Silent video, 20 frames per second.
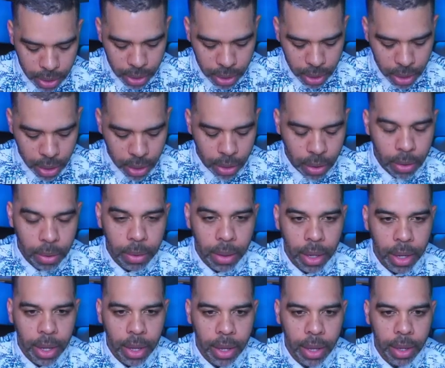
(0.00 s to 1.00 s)
here,
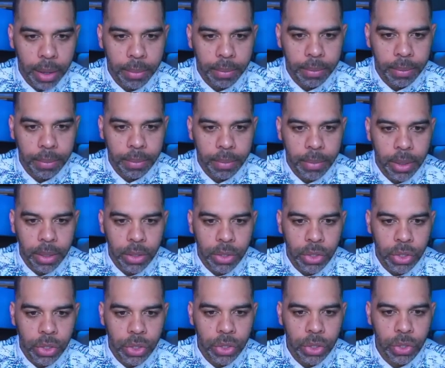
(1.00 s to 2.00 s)

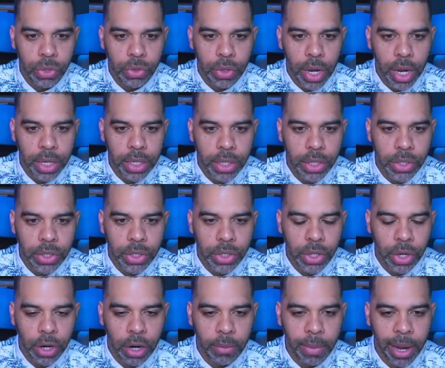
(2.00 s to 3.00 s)
do not
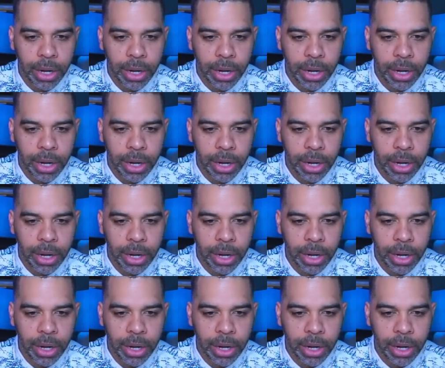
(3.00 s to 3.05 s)
disturb.